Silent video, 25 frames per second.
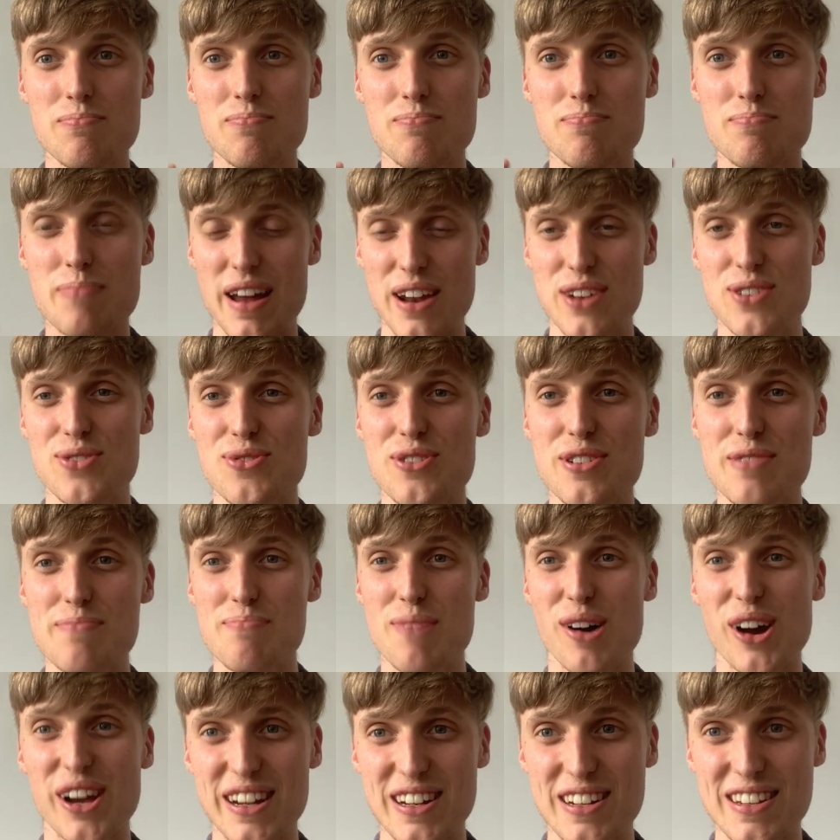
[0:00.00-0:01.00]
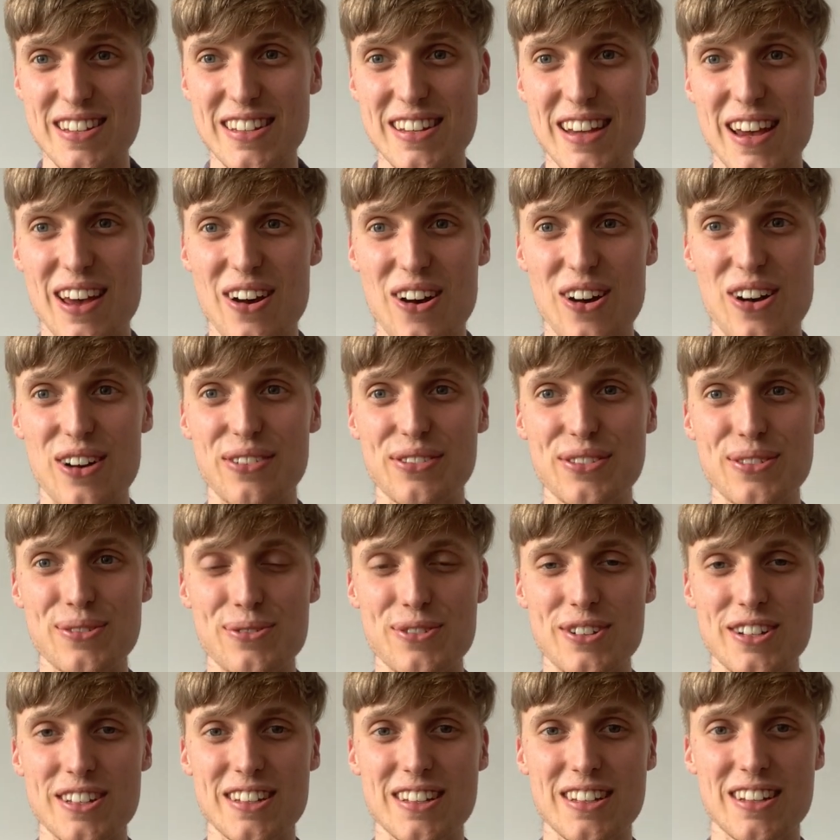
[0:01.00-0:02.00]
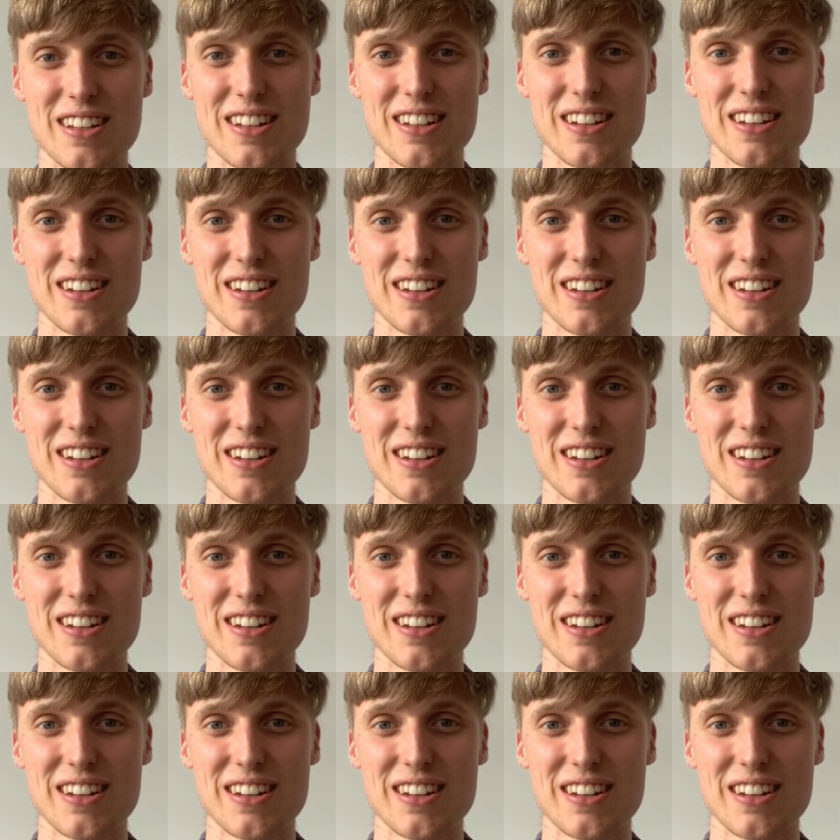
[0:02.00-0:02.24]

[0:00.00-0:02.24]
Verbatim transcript: Mandarin mindset afterwards.